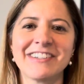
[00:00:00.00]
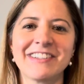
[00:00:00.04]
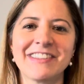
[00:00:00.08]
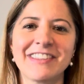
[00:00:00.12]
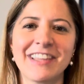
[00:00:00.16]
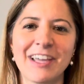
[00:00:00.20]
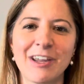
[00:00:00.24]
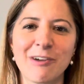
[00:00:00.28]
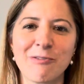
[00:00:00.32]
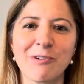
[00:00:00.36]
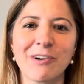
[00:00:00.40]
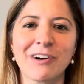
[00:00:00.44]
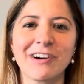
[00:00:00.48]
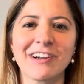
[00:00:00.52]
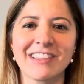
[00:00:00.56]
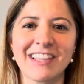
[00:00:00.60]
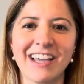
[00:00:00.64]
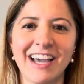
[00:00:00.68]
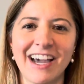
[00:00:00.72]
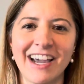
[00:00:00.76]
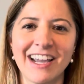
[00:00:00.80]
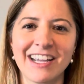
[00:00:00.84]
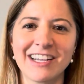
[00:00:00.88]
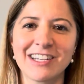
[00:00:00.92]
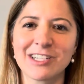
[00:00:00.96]
they were at the
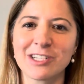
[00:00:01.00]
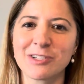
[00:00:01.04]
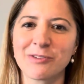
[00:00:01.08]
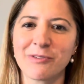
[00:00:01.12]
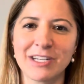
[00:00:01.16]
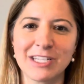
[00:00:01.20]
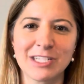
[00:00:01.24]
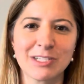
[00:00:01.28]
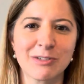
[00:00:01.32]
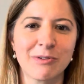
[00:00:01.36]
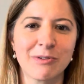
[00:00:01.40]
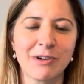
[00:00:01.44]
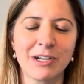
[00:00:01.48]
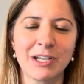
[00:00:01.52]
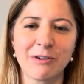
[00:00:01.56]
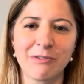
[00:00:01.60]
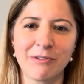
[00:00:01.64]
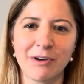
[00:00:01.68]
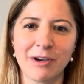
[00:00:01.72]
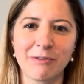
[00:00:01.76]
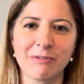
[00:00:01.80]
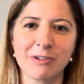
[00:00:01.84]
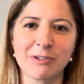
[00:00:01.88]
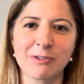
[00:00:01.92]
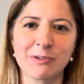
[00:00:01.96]
height of
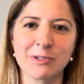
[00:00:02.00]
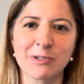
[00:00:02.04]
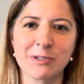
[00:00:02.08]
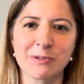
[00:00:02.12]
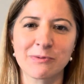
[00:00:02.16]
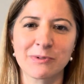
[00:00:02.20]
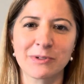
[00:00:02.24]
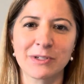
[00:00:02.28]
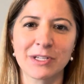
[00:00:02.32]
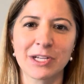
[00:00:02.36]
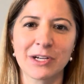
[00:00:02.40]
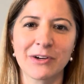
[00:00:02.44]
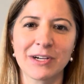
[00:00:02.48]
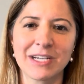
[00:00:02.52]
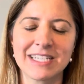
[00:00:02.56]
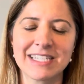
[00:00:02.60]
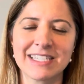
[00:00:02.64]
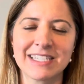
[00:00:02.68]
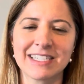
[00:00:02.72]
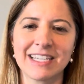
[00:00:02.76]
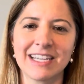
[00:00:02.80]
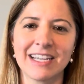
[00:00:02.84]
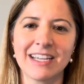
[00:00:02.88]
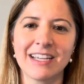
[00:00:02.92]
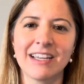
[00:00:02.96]
2021, which was really
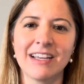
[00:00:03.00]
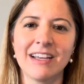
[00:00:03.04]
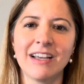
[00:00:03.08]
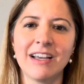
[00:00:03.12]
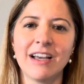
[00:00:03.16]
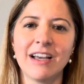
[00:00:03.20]
crazy.